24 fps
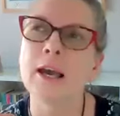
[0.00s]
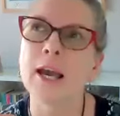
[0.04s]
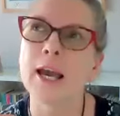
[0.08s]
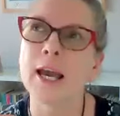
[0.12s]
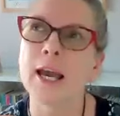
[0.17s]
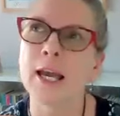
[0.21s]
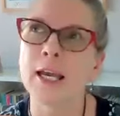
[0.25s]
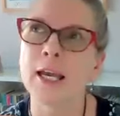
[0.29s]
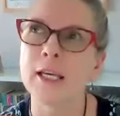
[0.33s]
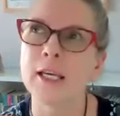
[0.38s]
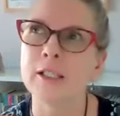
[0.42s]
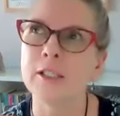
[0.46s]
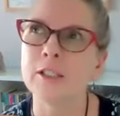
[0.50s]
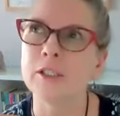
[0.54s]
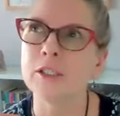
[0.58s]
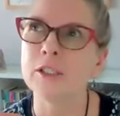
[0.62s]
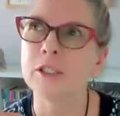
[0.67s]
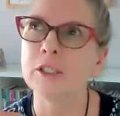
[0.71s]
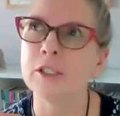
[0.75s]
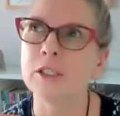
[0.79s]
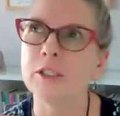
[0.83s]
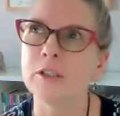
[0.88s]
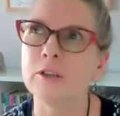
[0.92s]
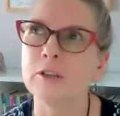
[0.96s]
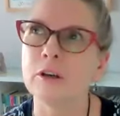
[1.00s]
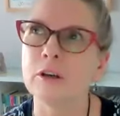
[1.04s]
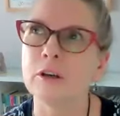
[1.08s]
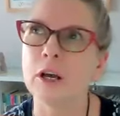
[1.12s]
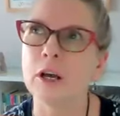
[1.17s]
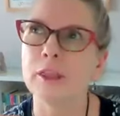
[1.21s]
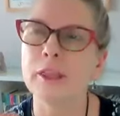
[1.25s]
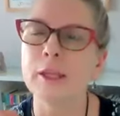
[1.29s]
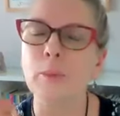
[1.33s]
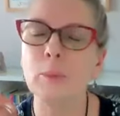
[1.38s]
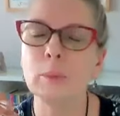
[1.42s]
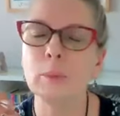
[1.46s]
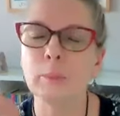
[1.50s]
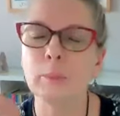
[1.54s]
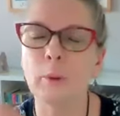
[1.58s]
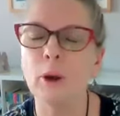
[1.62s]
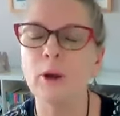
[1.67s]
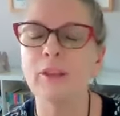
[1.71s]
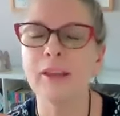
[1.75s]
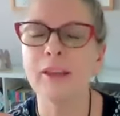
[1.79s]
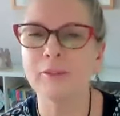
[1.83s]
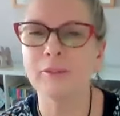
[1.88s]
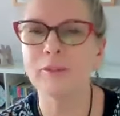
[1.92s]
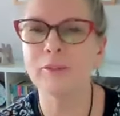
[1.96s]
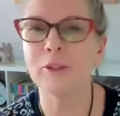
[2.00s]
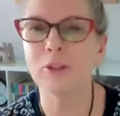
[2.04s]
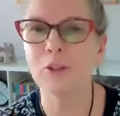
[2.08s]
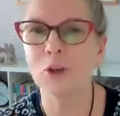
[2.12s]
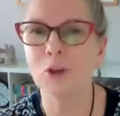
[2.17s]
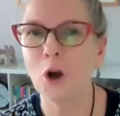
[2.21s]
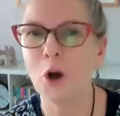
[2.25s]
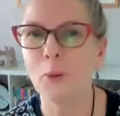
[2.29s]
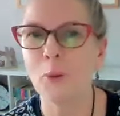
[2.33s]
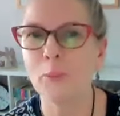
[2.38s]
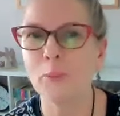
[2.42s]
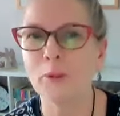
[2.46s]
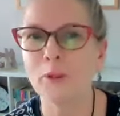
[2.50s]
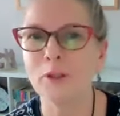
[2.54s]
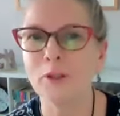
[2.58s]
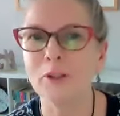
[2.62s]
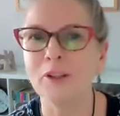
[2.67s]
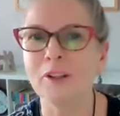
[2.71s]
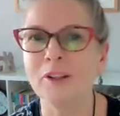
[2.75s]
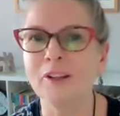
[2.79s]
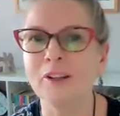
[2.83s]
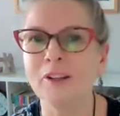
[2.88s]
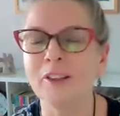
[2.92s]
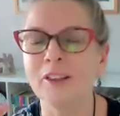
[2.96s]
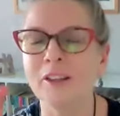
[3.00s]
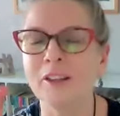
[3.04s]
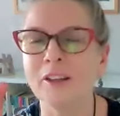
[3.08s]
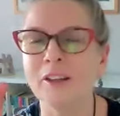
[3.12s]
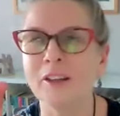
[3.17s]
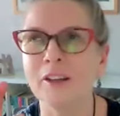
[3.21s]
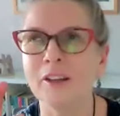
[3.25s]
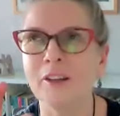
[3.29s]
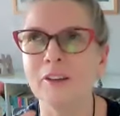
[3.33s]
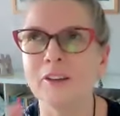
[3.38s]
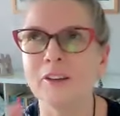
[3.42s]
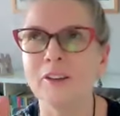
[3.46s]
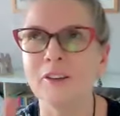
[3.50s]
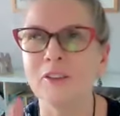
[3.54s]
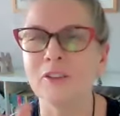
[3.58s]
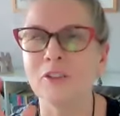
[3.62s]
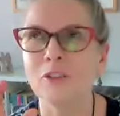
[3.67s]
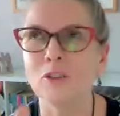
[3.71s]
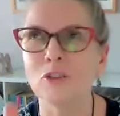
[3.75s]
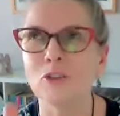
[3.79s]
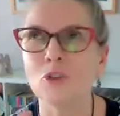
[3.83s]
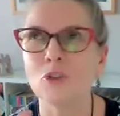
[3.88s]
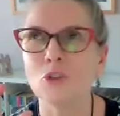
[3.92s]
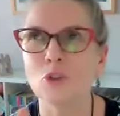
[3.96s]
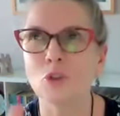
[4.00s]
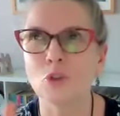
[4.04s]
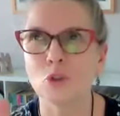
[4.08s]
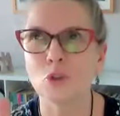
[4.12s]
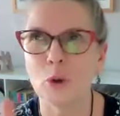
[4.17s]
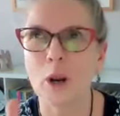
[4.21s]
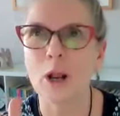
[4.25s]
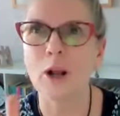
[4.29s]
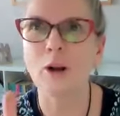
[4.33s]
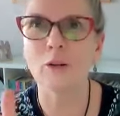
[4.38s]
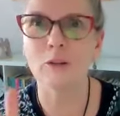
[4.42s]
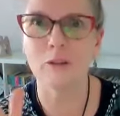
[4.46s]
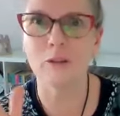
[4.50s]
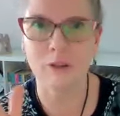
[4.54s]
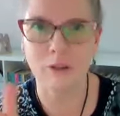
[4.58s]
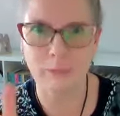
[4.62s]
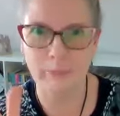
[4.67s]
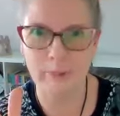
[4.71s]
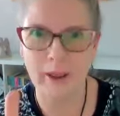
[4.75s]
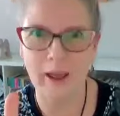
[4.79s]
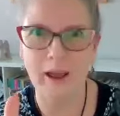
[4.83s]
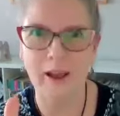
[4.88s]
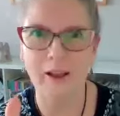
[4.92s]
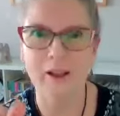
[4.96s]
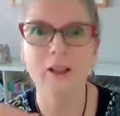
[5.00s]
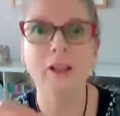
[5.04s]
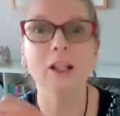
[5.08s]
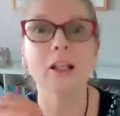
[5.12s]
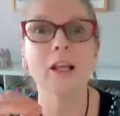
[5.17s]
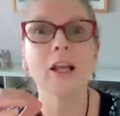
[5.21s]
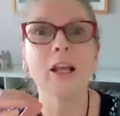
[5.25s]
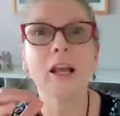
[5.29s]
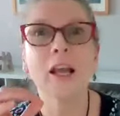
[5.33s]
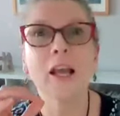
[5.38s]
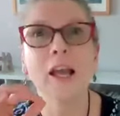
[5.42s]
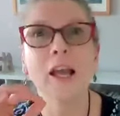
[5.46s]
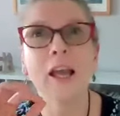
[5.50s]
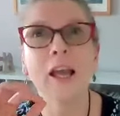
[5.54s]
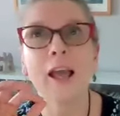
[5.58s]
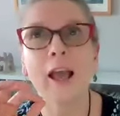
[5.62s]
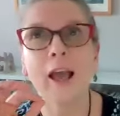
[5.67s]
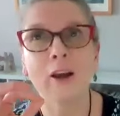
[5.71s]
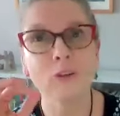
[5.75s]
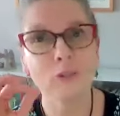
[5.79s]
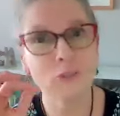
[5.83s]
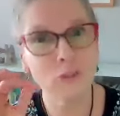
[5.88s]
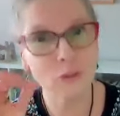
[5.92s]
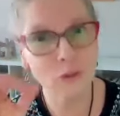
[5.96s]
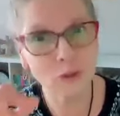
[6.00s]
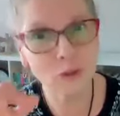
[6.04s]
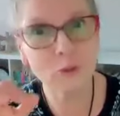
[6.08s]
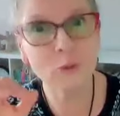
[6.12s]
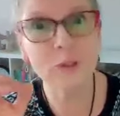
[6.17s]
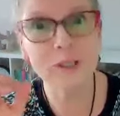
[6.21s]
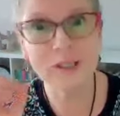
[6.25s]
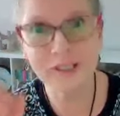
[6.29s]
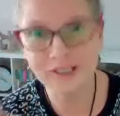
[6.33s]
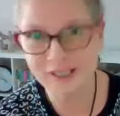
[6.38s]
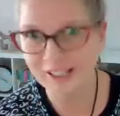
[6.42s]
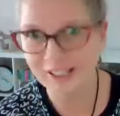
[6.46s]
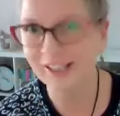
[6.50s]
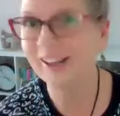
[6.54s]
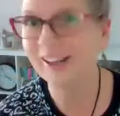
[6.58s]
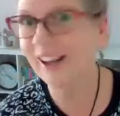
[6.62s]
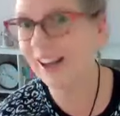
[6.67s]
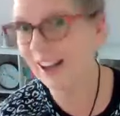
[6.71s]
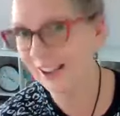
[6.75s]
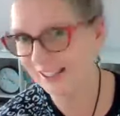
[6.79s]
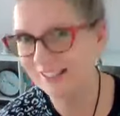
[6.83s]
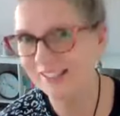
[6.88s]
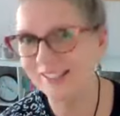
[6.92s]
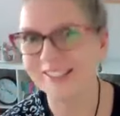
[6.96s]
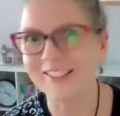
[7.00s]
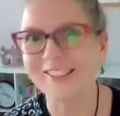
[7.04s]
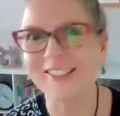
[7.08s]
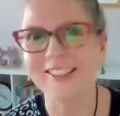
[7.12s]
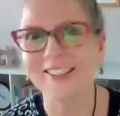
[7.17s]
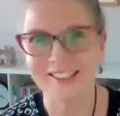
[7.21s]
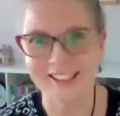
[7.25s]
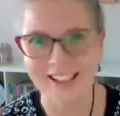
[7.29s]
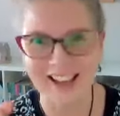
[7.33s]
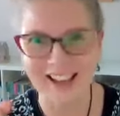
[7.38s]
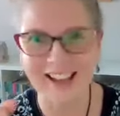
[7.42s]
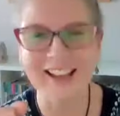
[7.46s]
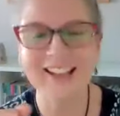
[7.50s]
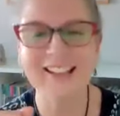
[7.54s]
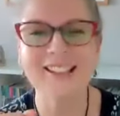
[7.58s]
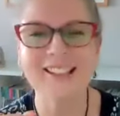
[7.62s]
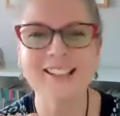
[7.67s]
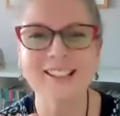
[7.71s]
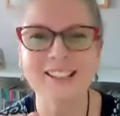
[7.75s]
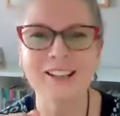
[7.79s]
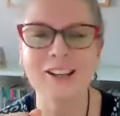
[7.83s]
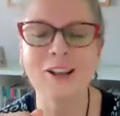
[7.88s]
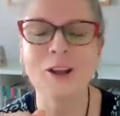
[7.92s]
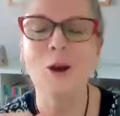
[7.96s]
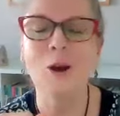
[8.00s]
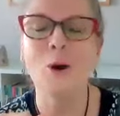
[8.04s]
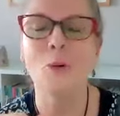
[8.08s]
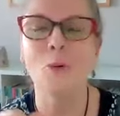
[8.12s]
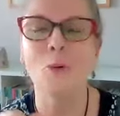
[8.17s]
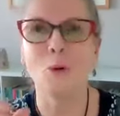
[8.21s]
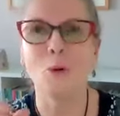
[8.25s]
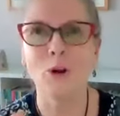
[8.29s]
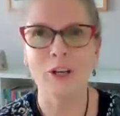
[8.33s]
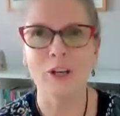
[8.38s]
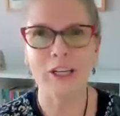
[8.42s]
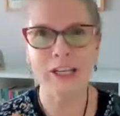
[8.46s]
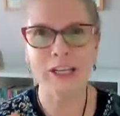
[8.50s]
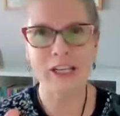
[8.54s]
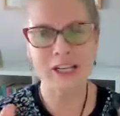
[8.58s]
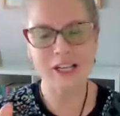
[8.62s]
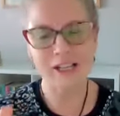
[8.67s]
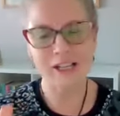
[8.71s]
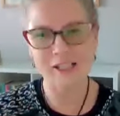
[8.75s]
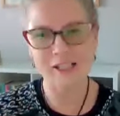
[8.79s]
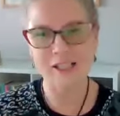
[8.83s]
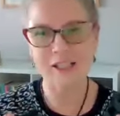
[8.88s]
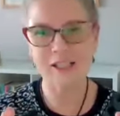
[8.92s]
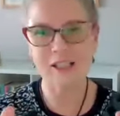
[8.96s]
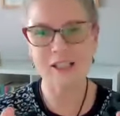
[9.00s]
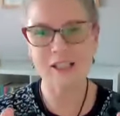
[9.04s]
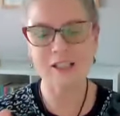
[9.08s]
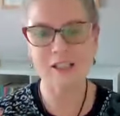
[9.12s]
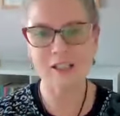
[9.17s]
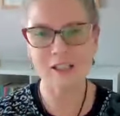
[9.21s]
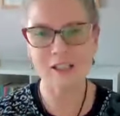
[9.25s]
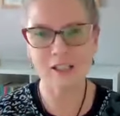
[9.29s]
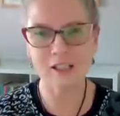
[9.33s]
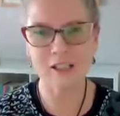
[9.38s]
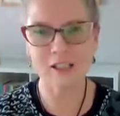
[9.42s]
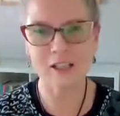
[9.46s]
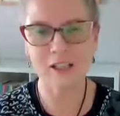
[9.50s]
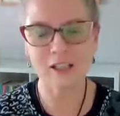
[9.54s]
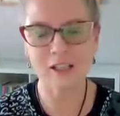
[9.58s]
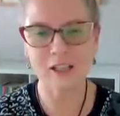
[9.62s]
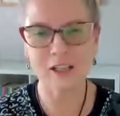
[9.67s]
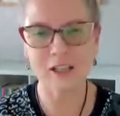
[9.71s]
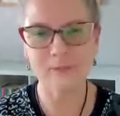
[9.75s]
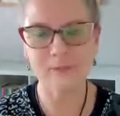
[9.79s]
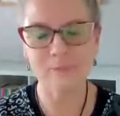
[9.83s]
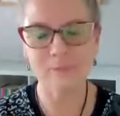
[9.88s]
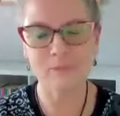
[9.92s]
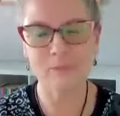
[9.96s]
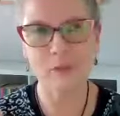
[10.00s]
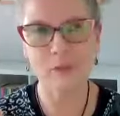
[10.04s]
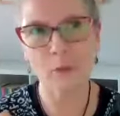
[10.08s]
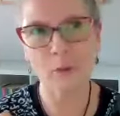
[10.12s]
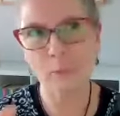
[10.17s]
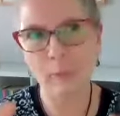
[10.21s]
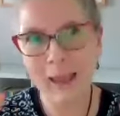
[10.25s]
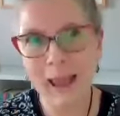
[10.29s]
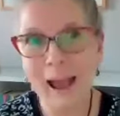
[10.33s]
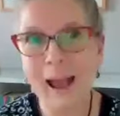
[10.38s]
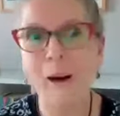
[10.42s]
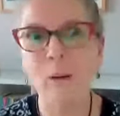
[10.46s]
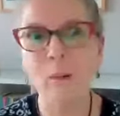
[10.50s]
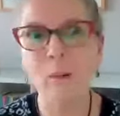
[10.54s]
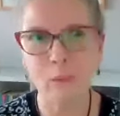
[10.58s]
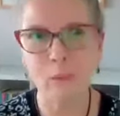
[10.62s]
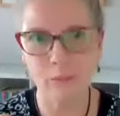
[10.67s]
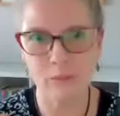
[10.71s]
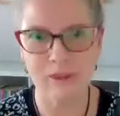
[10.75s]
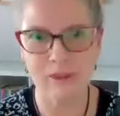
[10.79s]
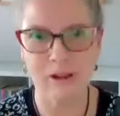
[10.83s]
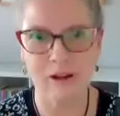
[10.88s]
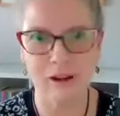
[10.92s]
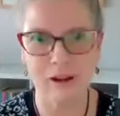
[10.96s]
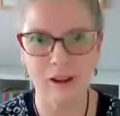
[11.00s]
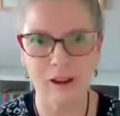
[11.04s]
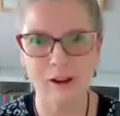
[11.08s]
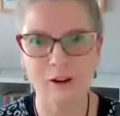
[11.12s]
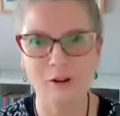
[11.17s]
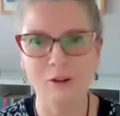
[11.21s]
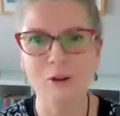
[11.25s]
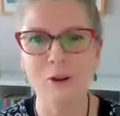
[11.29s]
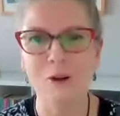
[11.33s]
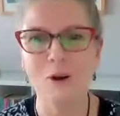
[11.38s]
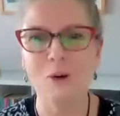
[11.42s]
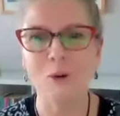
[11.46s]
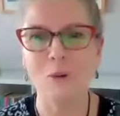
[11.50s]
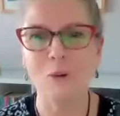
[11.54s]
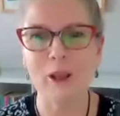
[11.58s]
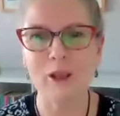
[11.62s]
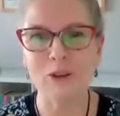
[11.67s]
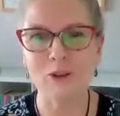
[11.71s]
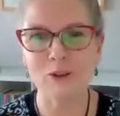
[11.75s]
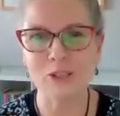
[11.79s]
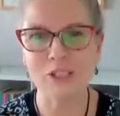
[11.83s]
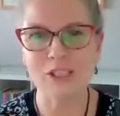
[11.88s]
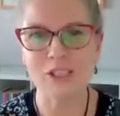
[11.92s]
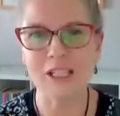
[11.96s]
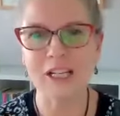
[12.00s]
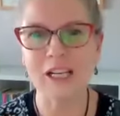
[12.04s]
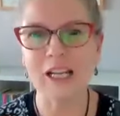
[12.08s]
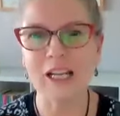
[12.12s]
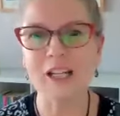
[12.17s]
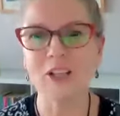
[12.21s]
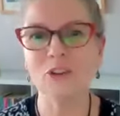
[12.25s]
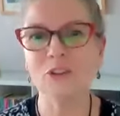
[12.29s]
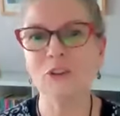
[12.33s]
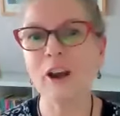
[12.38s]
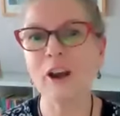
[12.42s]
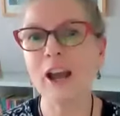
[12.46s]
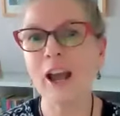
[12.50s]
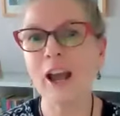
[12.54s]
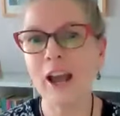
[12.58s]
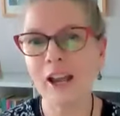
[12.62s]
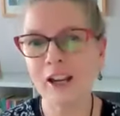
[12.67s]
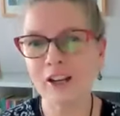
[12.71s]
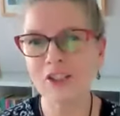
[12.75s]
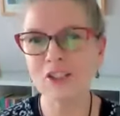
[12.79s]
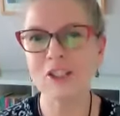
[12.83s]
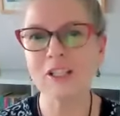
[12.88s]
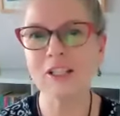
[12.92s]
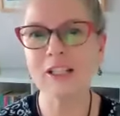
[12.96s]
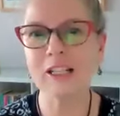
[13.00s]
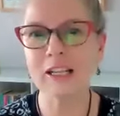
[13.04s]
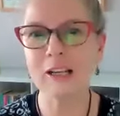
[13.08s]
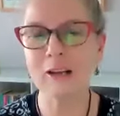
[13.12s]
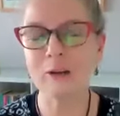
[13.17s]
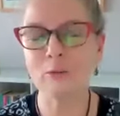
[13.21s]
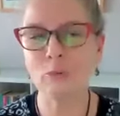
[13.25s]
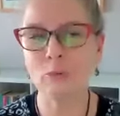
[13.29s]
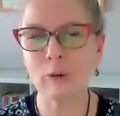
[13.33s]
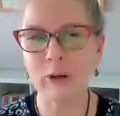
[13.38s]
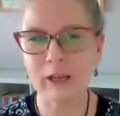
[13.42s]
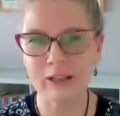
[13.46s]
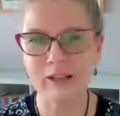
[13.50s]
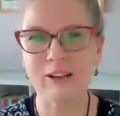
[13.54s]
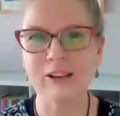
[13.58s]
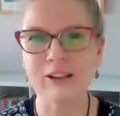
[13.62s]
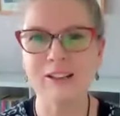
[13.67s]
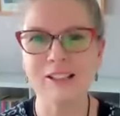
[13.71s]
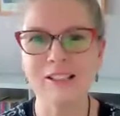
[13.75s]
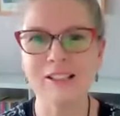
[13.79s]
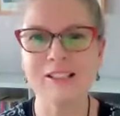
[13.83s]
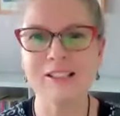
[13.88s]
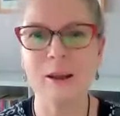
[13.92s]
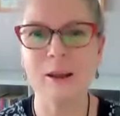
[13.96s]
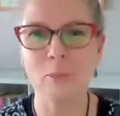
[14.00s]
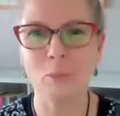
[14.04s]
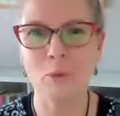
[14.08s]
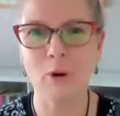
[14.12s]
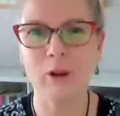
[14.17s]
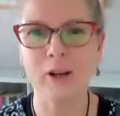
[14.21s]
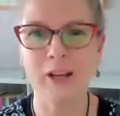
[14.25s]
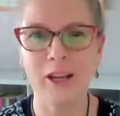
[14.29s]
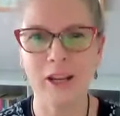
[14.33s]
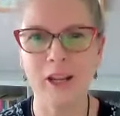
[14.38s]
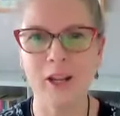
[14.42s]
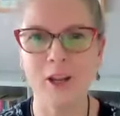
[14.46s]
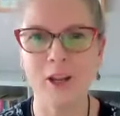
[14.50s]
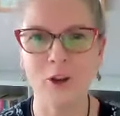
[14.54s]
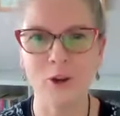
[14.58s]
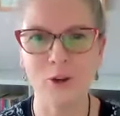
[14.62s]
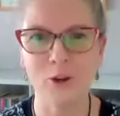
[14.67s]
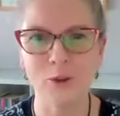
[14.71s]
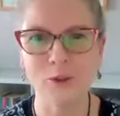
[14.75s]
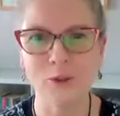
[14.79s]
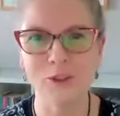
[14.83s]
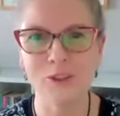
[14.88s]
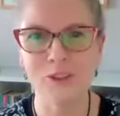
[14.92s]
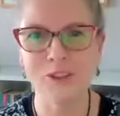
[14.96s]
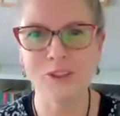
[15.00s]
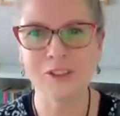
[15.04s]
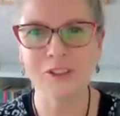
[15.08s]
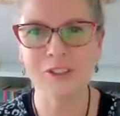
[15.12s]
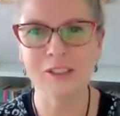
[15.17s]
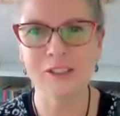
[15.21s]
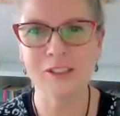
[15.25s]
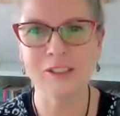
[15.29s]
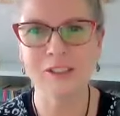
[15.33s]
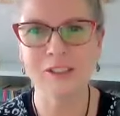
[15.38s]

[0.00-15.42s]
And I think we both have in common the struggle about how do you indeed articulate what it is, the power within it, where you sit and you actually witness someone else